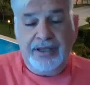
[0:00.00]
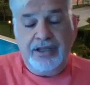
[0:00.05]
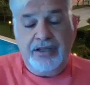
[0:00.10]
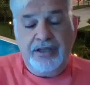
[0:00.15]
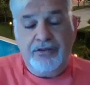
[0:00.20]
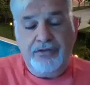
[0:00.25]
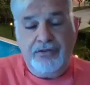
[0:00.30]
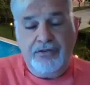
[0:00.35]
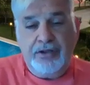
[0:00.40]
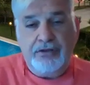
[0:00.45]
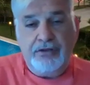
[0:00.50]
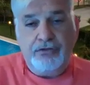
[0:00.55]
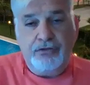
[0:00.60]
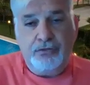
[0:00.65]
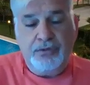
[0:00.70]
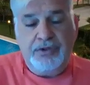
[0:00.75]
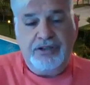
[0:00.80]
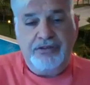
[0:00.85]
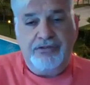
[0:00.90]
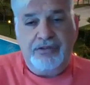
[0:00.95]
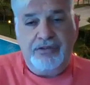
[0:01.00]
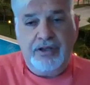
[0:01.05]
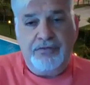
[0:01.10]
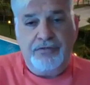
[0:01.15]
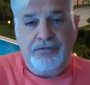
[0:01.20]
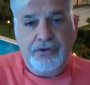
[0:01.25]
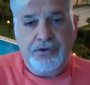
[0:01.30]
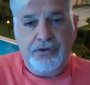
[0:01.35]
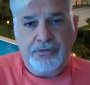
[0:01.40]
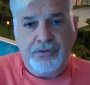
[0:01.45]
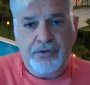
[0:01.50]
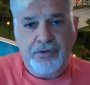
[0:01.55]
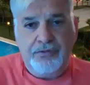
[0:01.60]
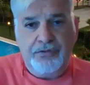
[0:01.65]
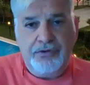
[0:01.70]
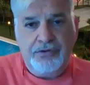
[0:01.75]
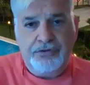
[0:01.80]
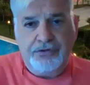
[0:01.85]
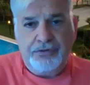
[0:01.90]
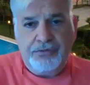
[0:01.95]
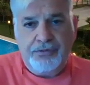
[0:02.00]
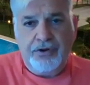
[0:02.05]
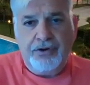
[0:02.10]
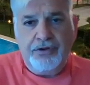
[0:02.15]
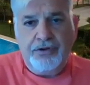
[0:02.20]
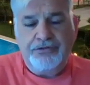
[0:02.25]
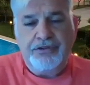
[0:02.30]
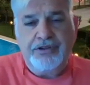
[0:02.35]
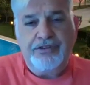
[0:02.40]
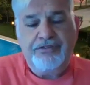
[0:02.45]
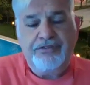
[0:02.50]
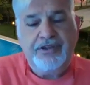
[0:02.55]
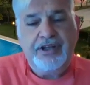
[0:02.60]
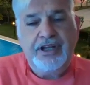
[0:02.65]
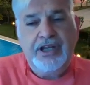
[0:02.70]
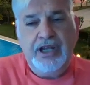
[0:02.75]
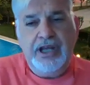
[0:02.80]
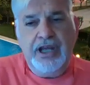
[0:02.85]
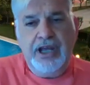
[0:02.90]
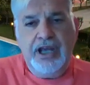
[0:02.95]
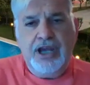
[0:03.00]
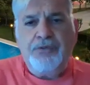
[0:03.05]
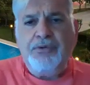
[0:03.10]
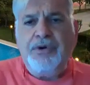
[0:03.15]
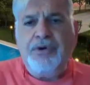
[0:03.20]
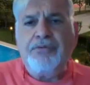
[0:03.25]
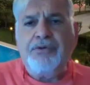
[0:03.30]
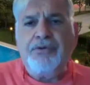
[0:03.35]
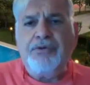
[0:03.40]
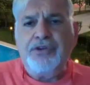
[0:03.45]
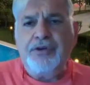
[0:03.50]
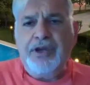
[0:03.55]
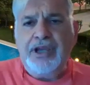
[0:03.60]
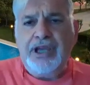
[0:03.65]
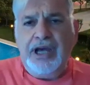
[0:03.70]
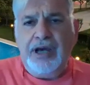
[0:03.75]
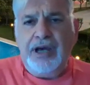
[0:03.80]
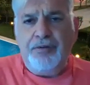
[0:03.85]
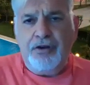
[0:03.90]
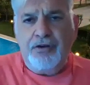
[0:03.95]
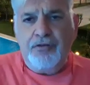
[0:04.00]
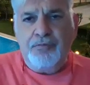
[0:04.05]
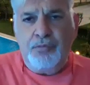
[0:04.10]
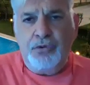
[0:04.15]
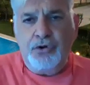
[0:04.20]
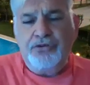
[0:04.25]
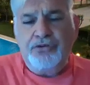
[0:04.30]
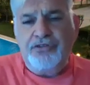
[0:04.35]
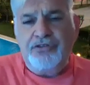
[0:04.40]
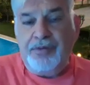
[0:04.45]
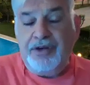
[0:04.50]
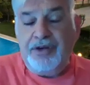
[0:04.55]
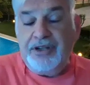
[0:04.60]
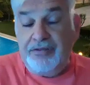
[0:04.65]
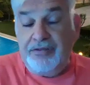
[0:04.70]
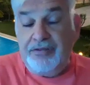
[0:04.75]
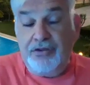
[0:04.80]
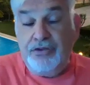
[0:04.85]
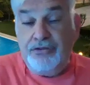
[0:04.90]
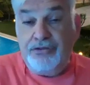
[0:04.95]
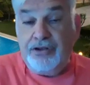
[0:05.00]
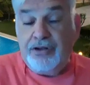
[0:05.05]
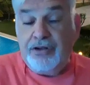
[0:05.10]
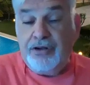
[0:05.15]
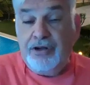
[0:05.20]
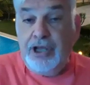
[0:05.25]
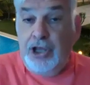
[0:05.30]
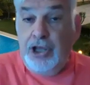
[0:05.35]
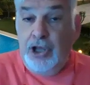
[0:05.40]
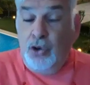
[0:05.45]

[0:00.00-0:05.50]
He's a Swiss futurologist, and we wrote a couple of books about the future.